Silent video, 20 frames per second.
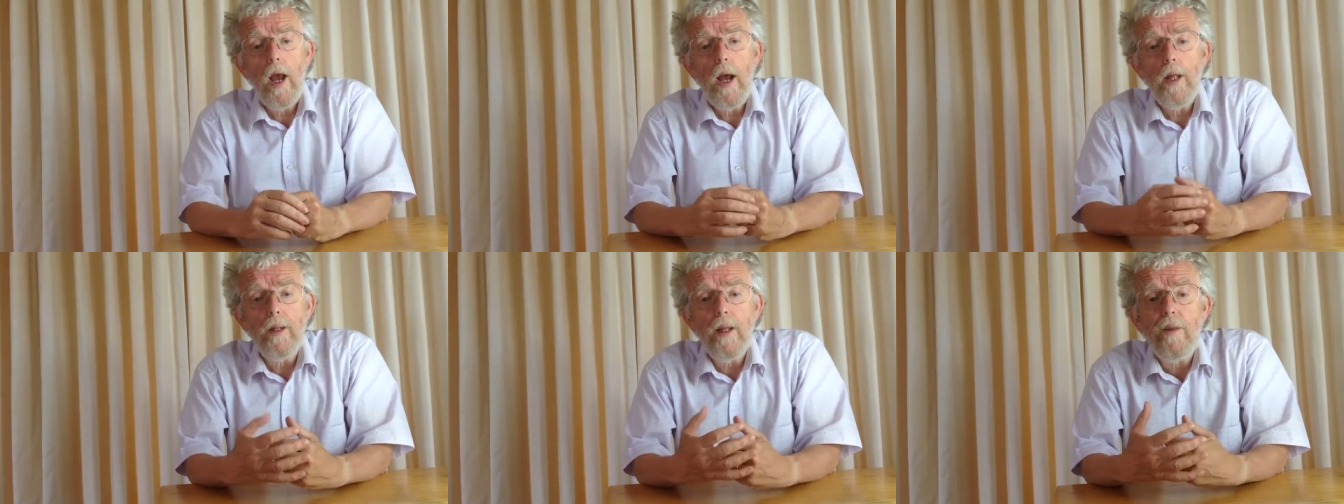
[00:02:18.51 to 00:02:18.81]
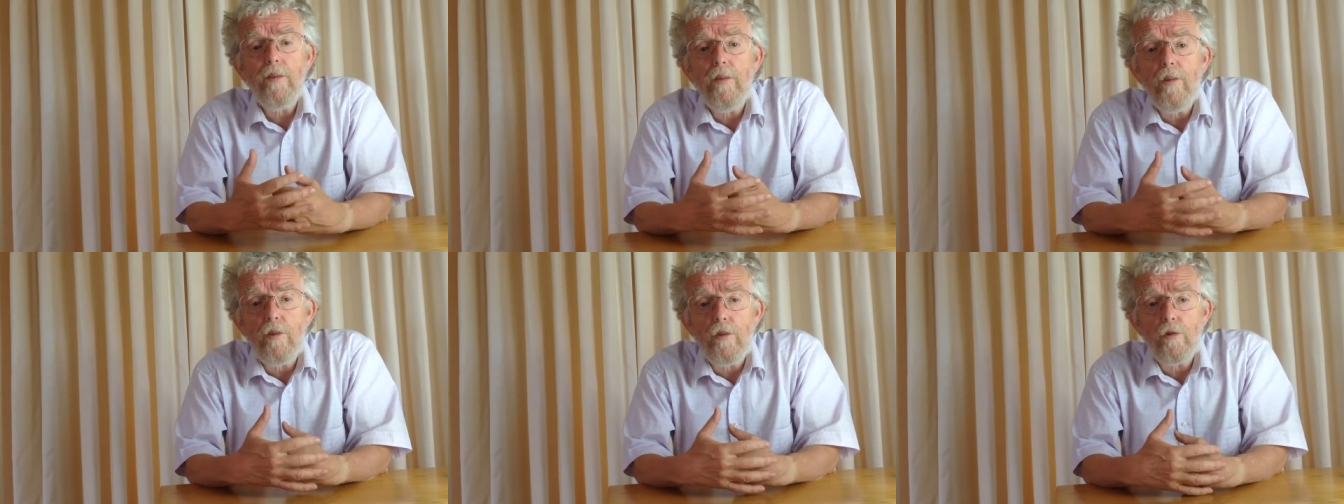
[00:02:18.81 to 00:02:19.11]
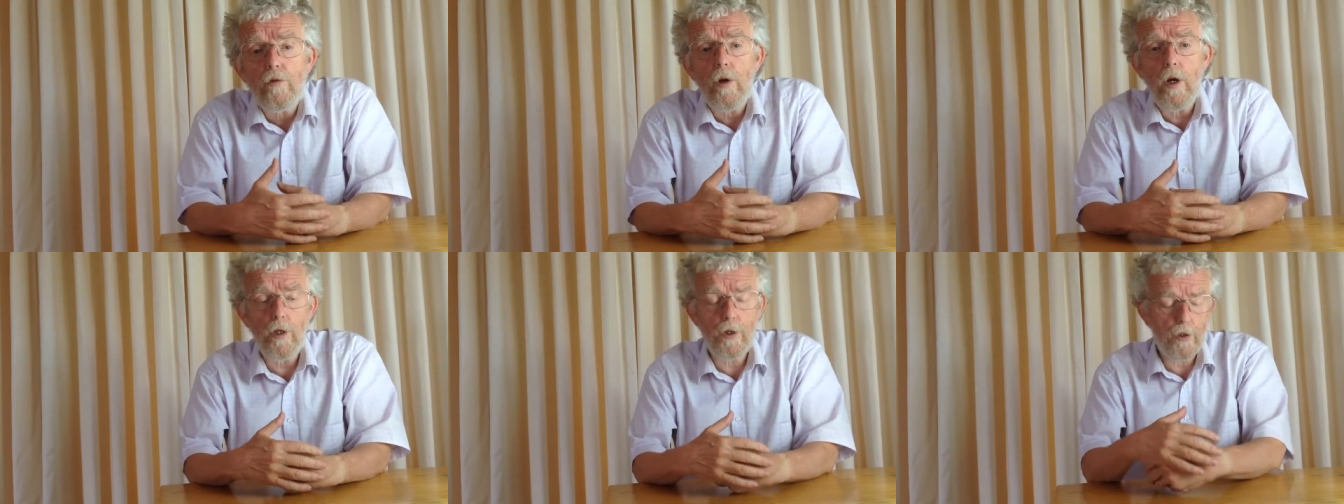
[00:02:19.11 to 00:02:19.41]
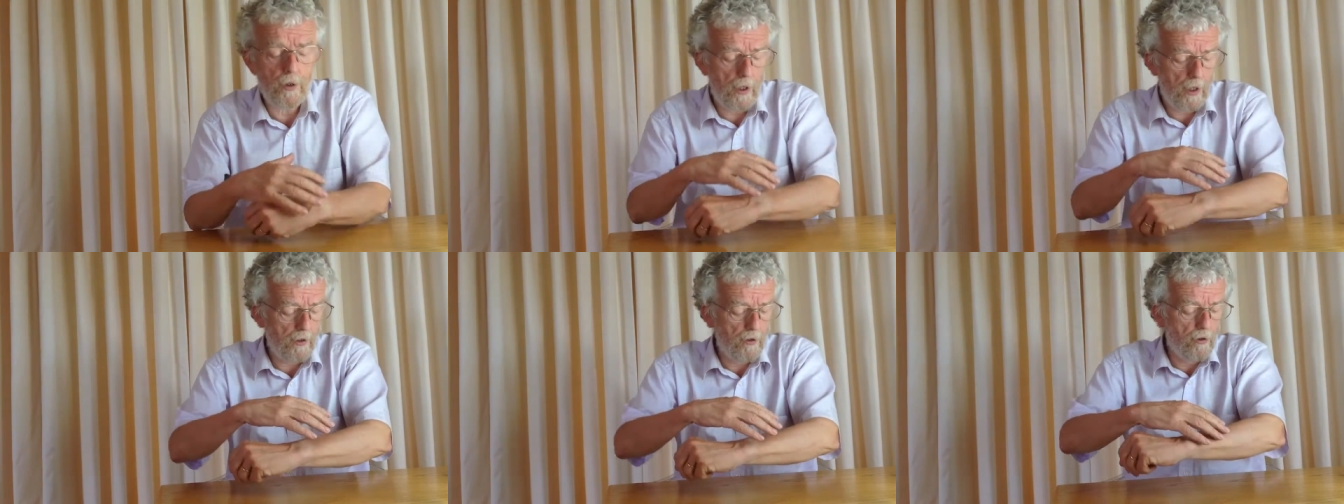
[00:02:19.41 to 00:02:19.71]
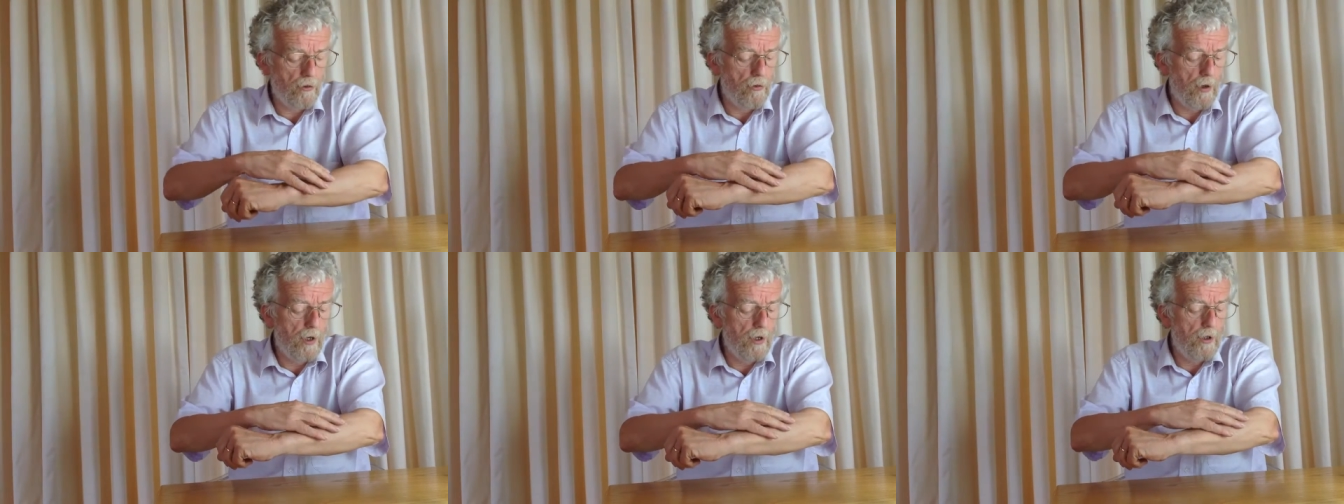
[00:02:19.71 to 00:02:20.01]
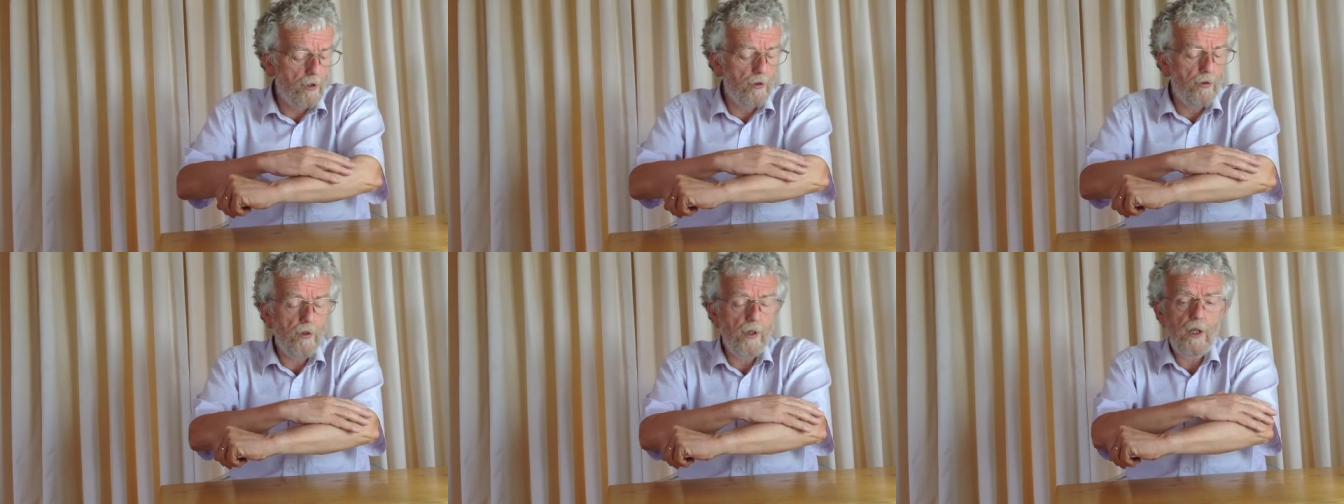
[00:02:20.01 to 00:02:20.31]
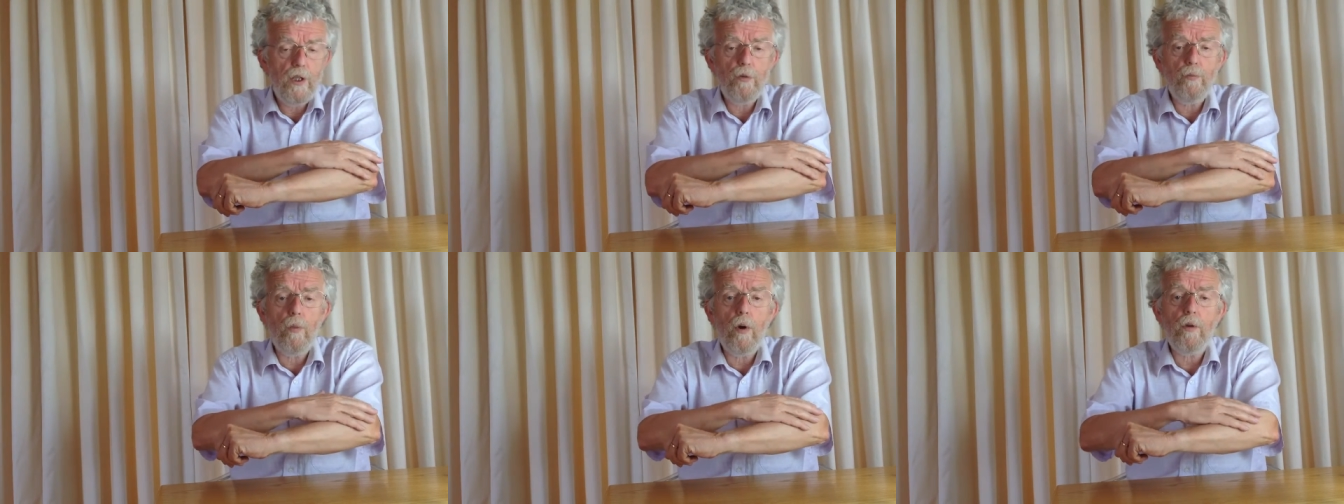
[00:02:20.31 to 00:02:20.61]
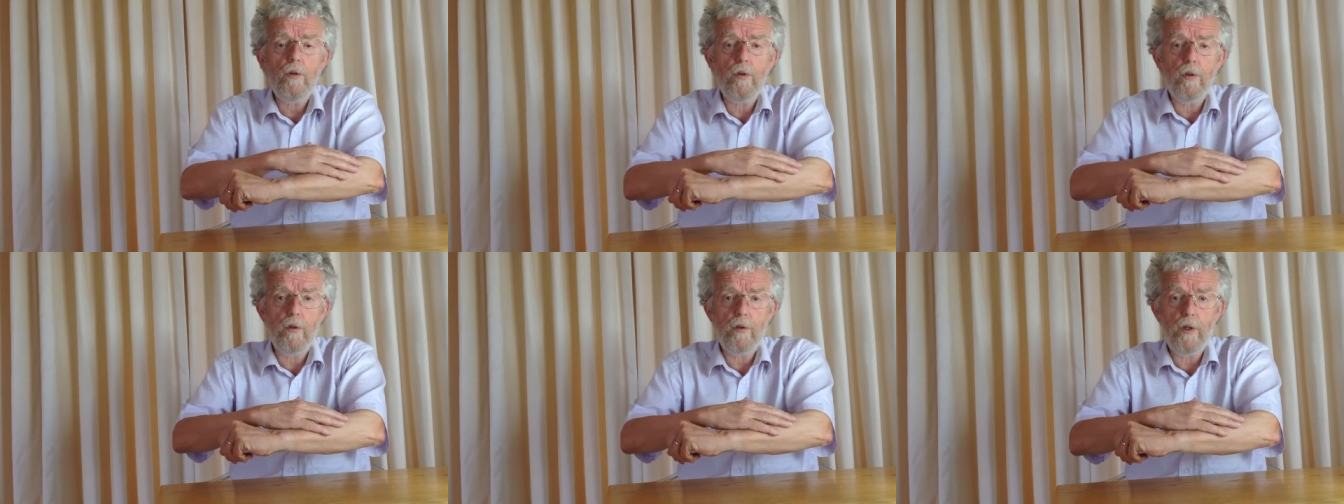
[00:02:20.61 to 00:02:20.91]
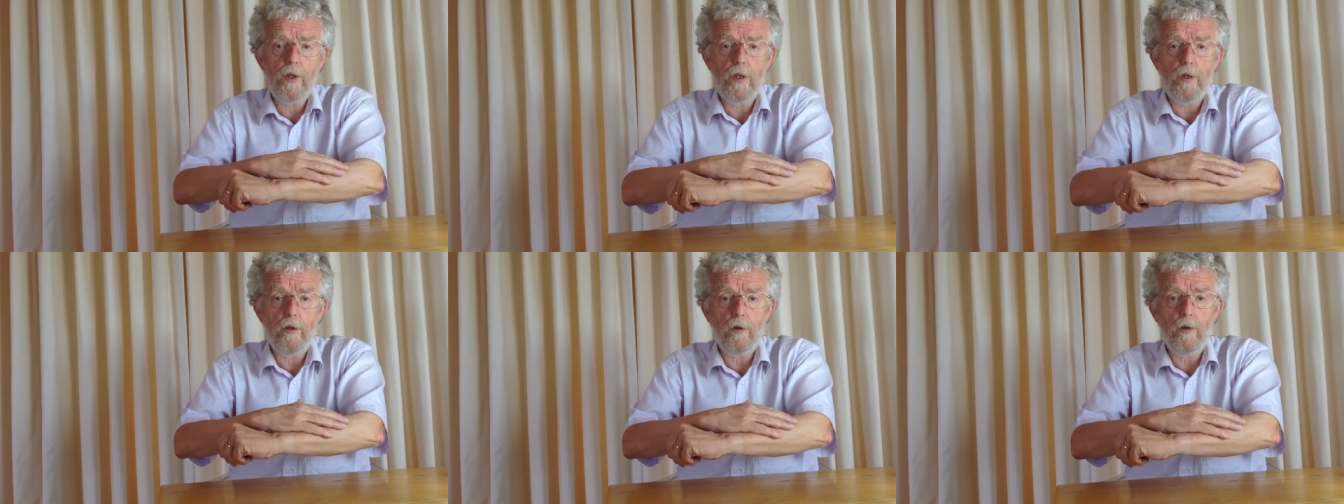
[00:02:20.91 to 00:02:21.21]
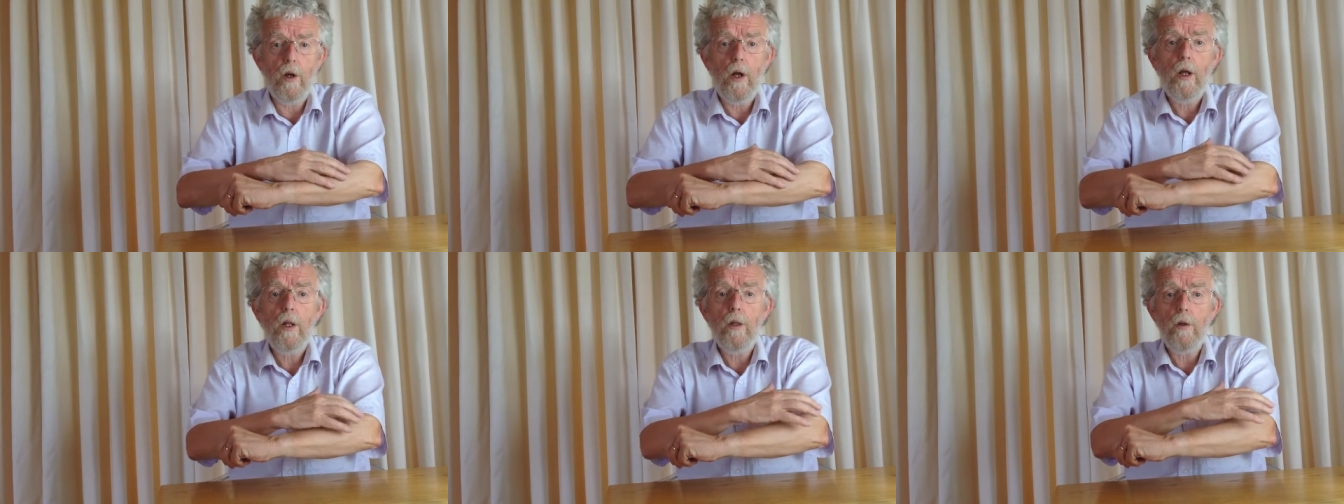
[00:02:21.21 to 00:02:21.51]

And that's the stretch. That stretches these muscles here